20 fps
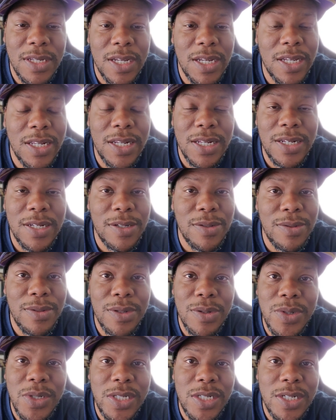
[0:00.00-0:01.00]
he didn't do
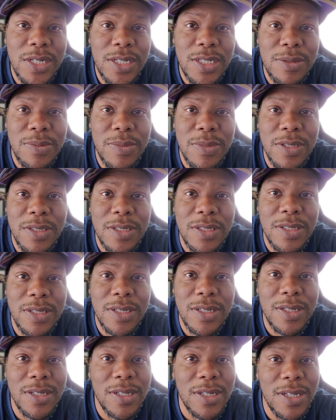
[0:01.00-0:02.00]
no adjustments.
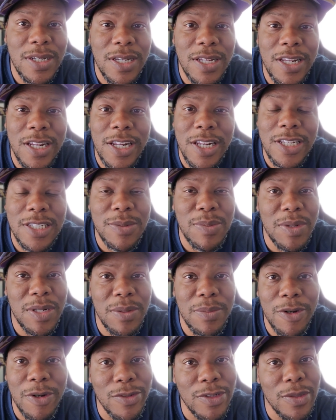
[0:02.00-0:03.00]
And it's been
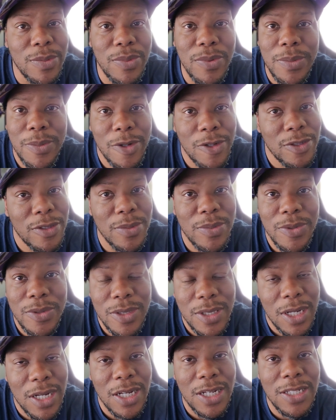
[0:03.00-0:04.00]
multiple, multiple
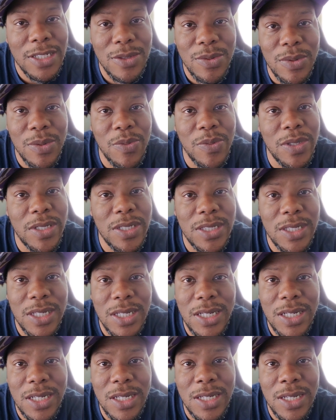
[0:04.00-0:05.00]
times when we
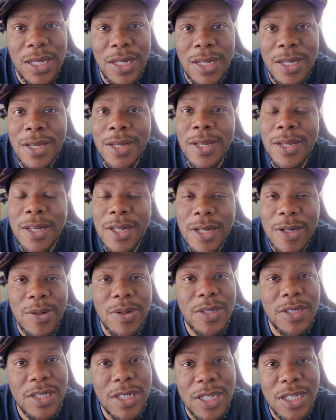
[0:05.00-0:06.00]
see
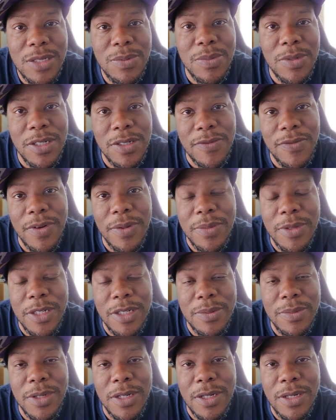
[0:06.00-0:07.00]
no adjustments from
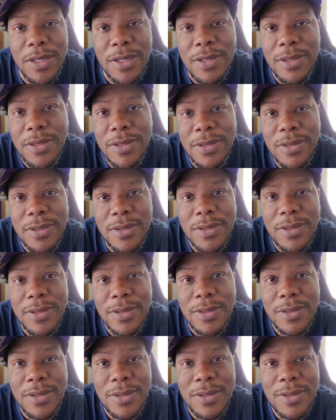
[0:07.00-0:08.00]
this man.
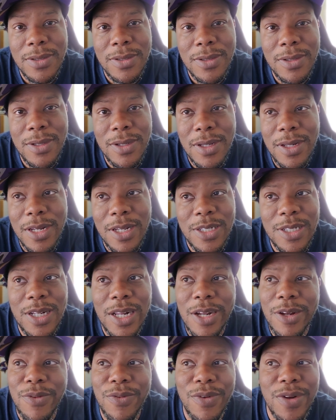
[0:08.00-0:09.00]
And it's
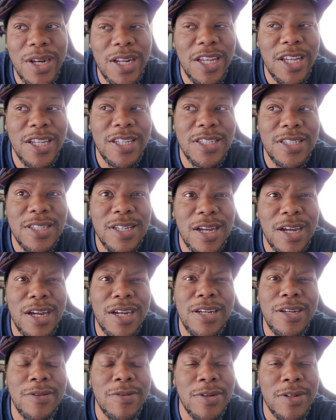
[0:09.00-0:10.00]
like really gets
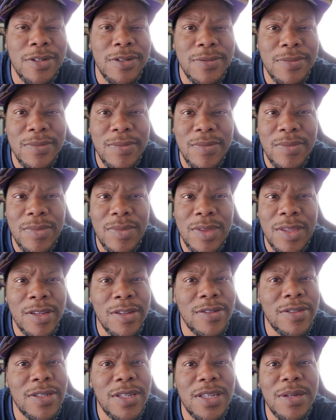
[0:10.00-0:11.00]
tiring.
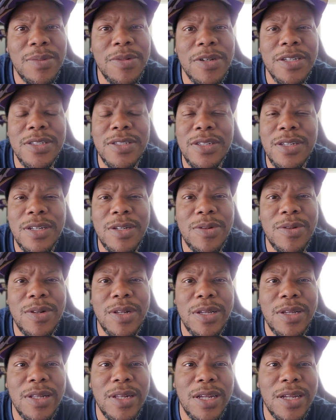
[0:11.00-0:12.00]
You see him
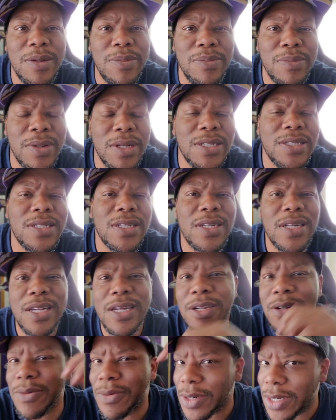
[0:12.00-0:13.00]
continually like blitzing
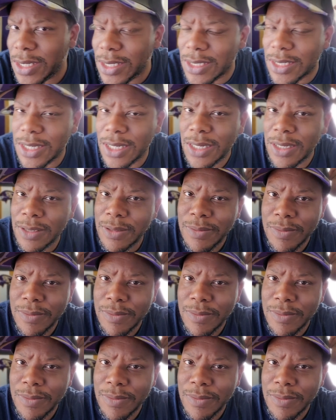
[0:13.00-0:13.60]
like crazy.